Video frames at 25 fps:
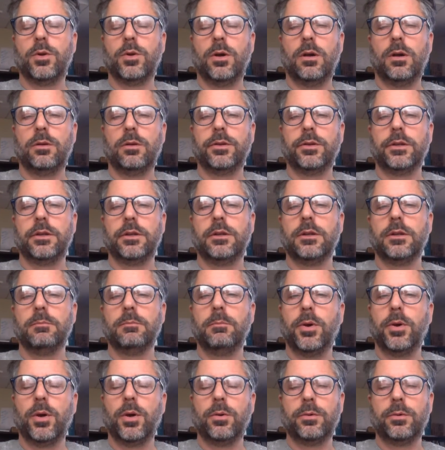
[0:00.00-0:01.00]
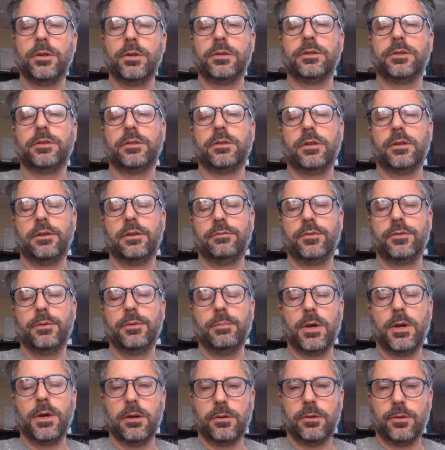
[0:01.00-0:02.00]
calling components of
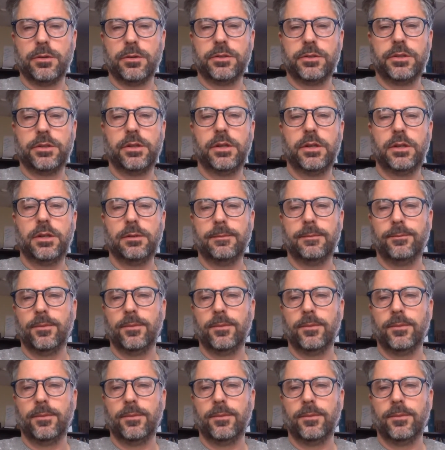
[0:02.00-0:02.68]
democracy.